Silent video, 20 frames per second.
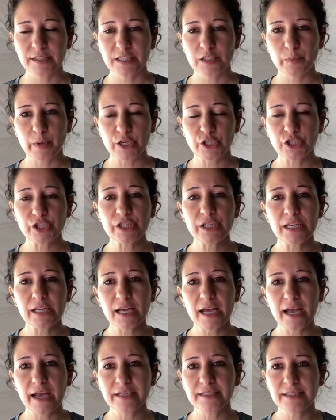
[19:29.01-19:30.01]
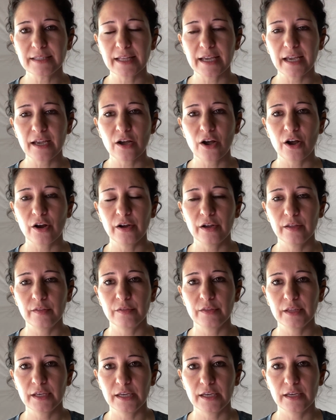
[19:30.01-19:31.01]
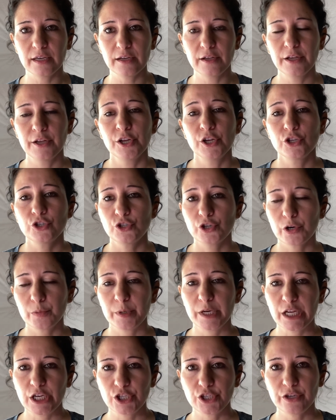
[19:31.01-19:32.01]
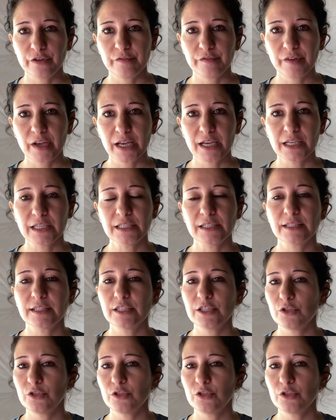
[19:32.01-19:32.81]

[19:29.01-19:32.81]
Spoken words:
especially as they are in the germination phase.